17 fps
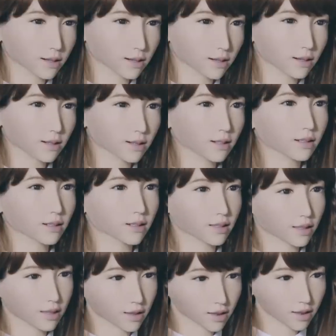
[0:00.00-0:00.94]
allowing her
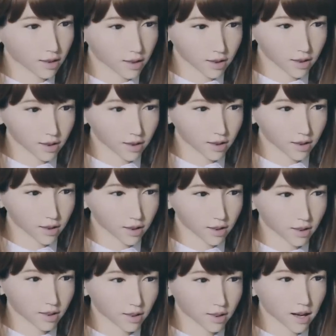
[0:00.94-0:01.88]
to respond to human
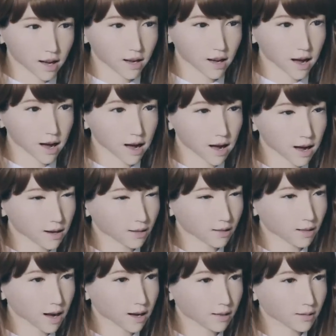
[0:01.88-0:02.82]
speech with
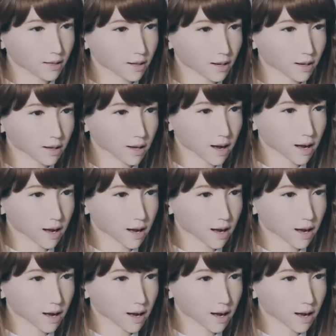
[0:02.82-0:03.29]
uncanny autonomy.